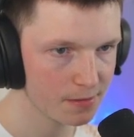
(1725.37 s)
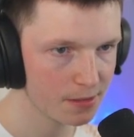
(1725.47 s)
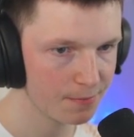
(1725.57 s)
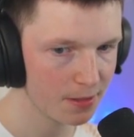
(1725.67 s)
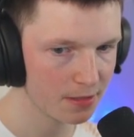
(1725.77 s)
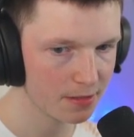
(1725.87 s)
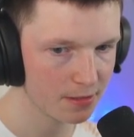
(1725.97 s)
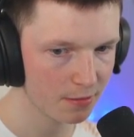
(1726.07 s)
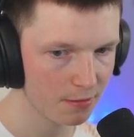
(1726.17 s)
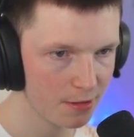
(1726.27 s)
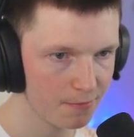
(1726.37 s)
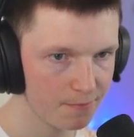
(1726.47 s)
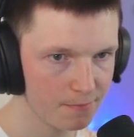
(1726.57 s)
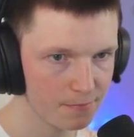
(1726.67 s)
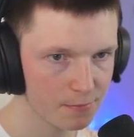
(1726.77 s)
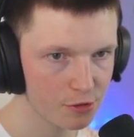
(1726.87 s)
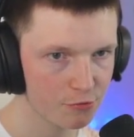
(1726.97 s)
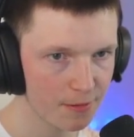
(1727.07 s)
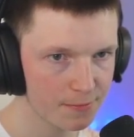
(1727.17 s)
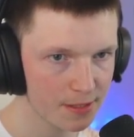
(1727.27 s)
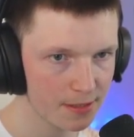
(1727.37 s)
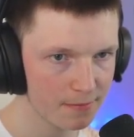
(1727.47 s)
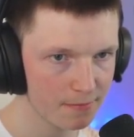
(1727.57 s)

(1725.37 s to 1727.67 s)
Seatbelts are on, strapped in.